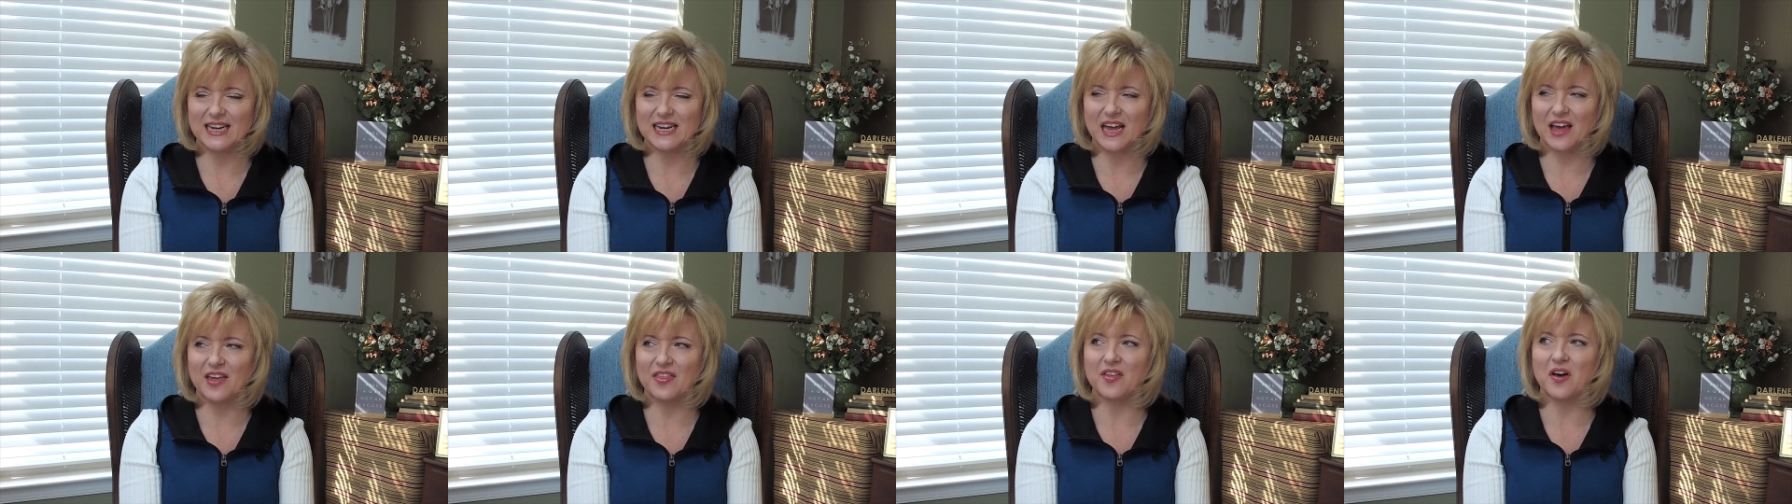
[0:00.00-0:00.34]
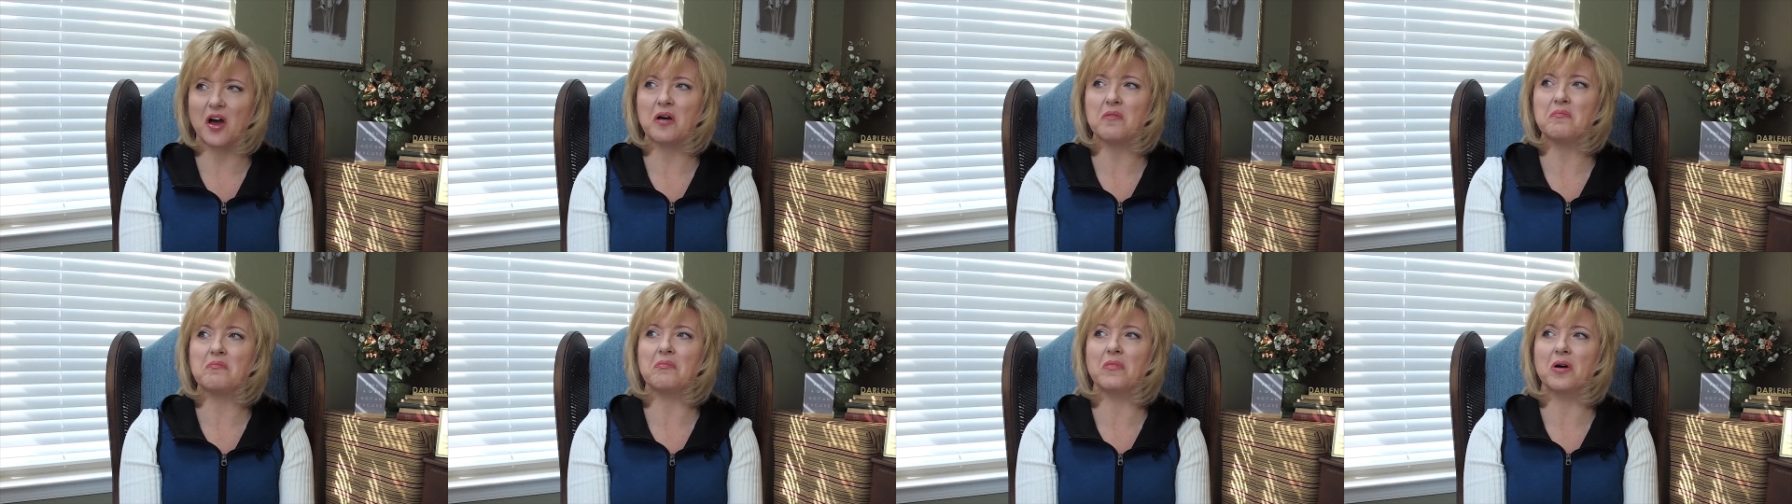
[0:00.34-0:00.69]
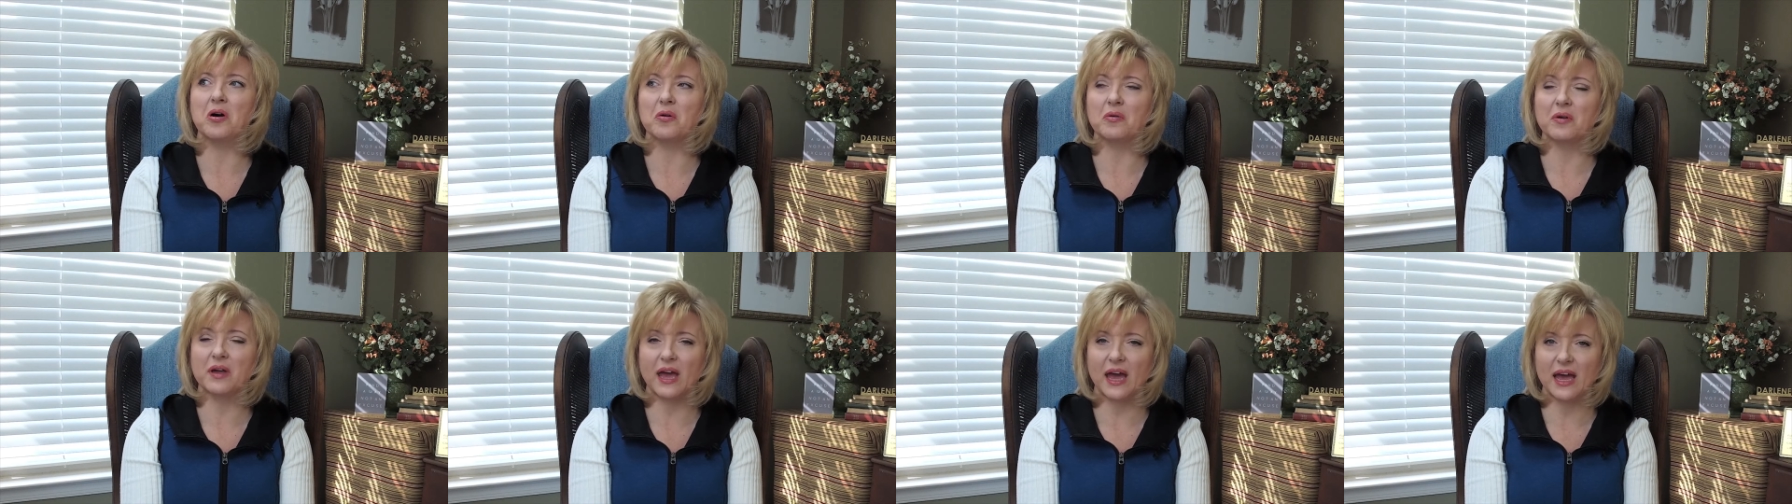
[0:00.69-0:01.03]
And I thought,
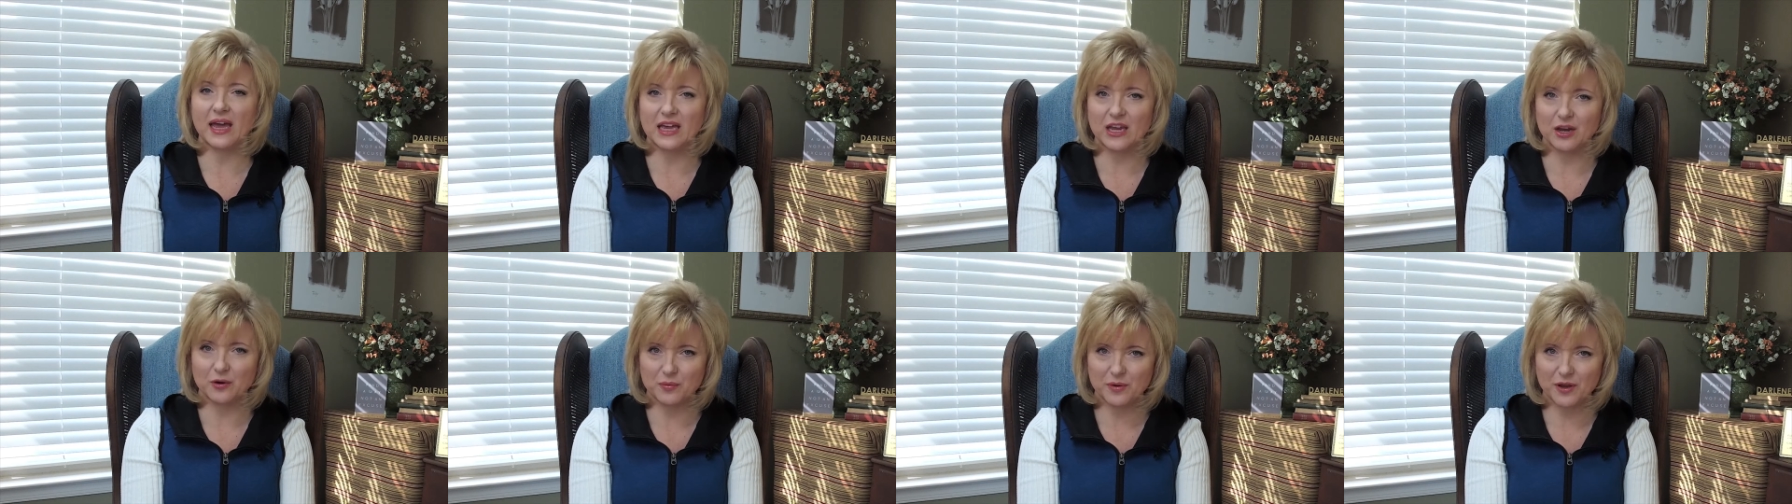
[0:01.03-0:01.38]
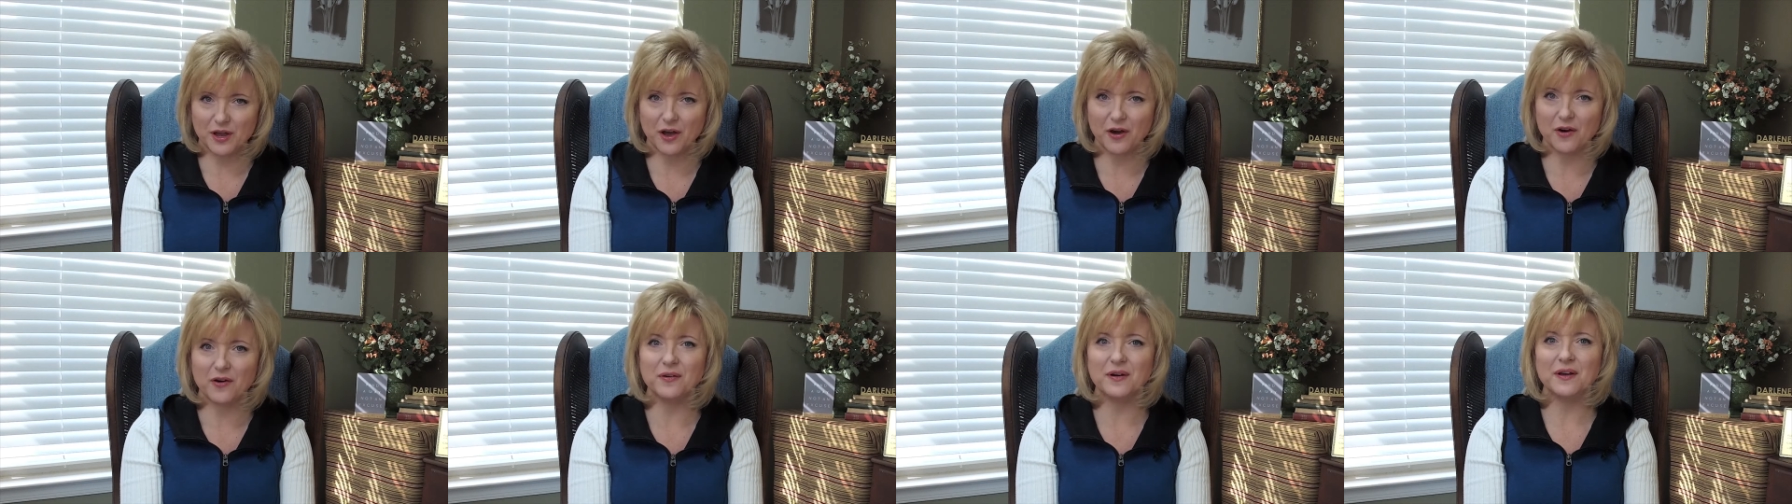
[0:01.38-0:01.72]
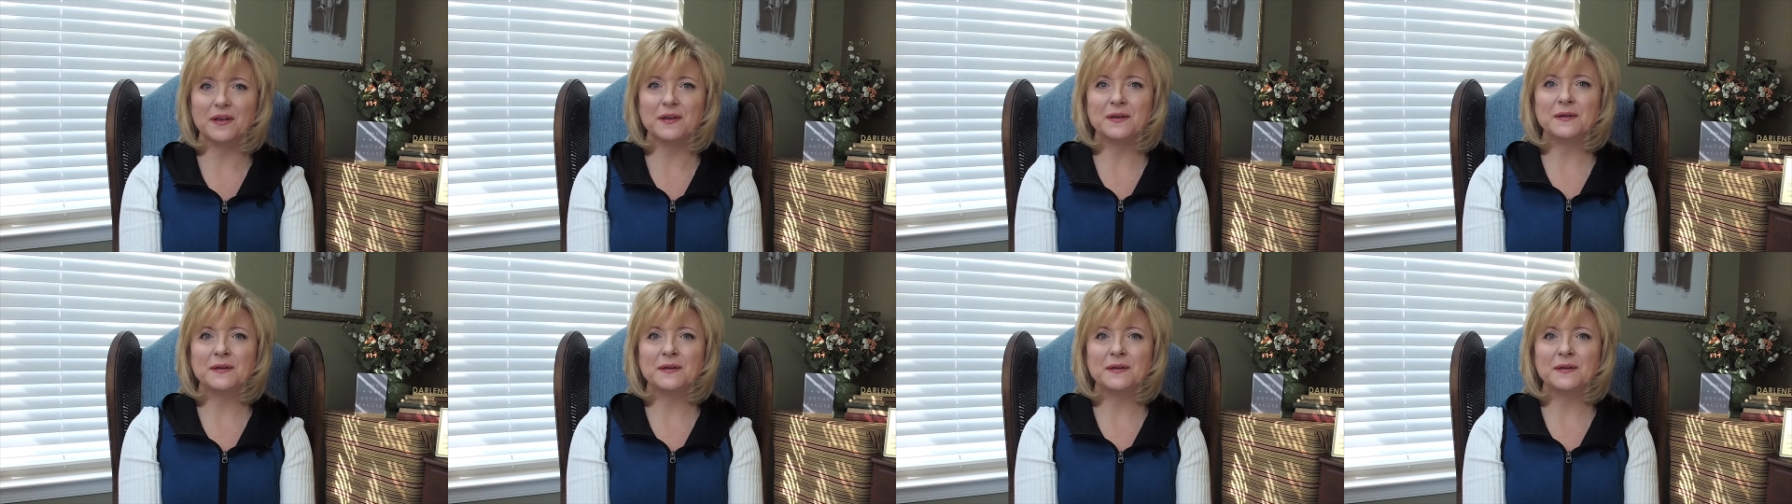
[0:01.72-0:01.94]
okay, here we go.